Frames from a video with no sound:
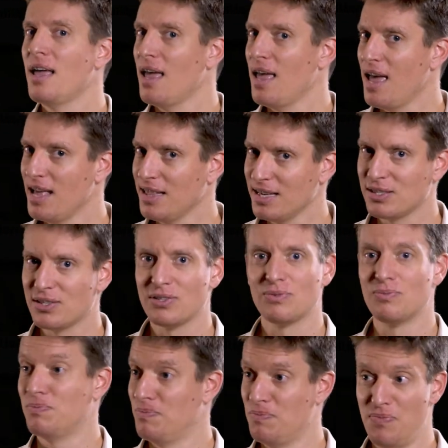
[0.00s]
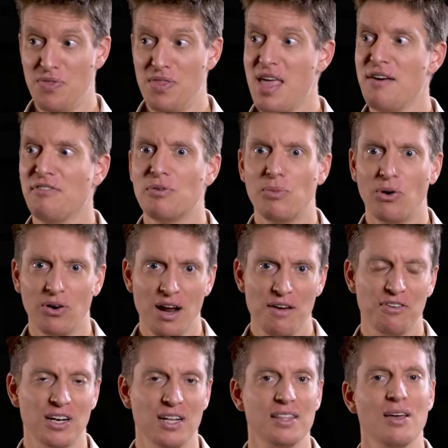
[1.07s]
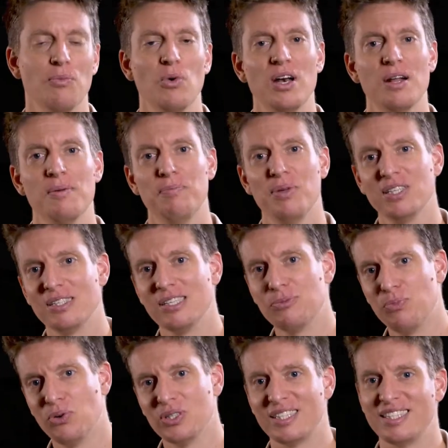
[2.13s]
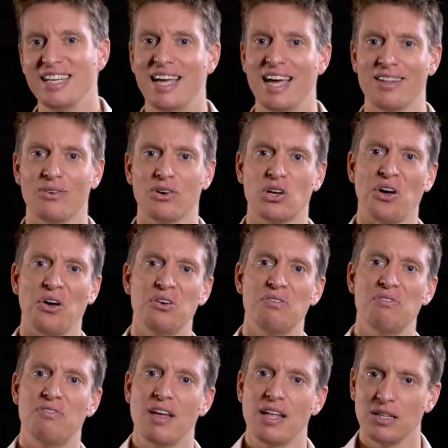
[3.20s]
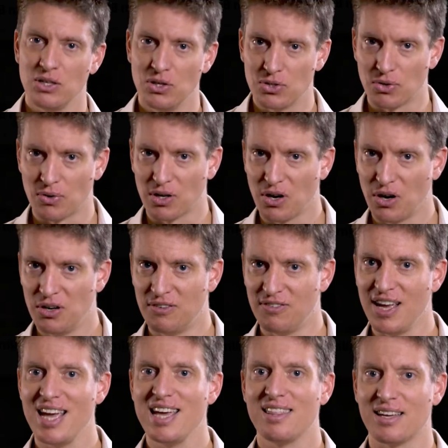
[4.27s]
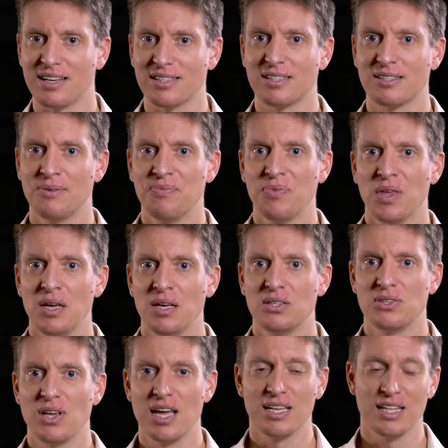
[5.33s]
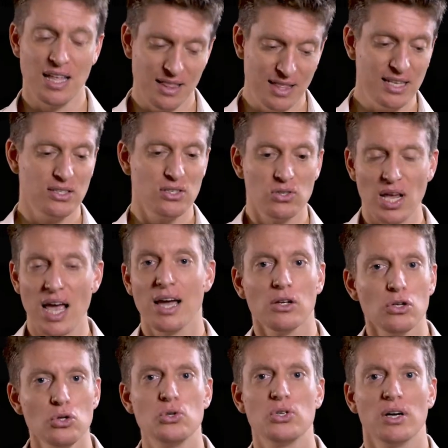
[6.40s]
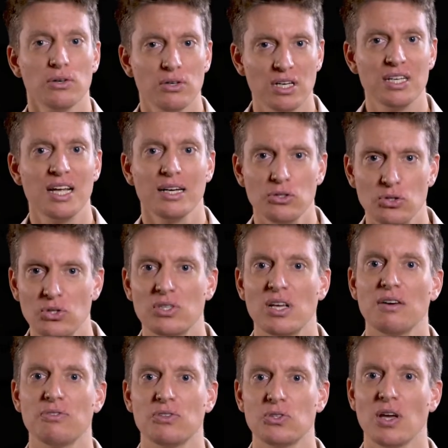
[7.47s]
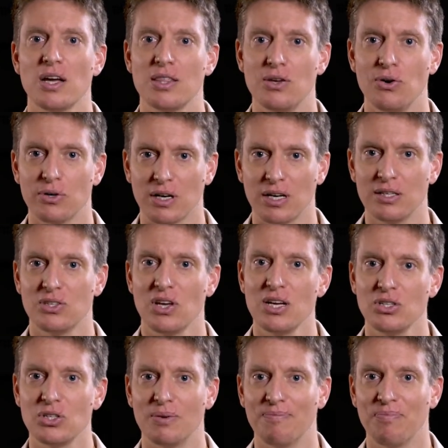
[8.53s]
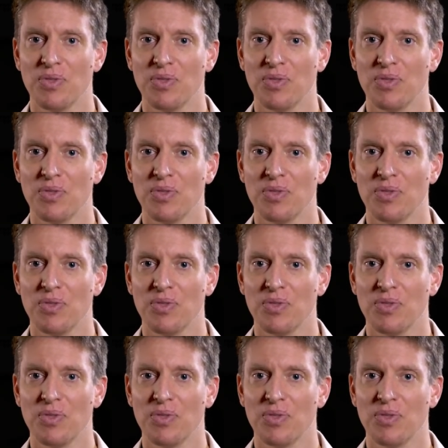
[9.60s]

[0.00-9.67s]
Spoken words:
And this is never more evident than when a business puts together a code of values or a code of ethics, saying that this is how you shall conduct yourself inside the organization.